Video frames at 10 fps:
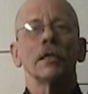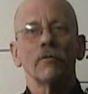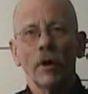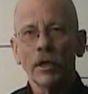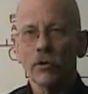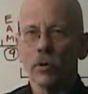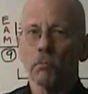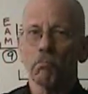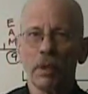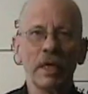The value
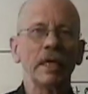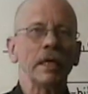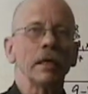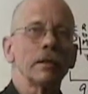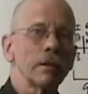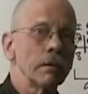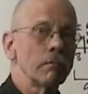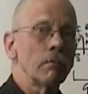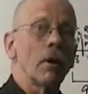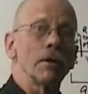in P,
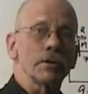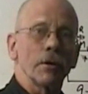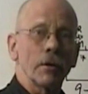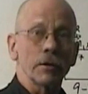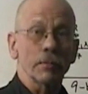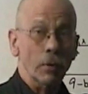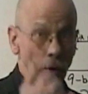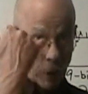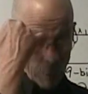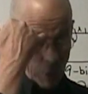also known as a
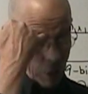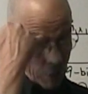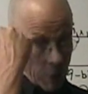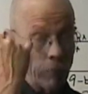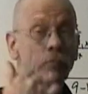program counter,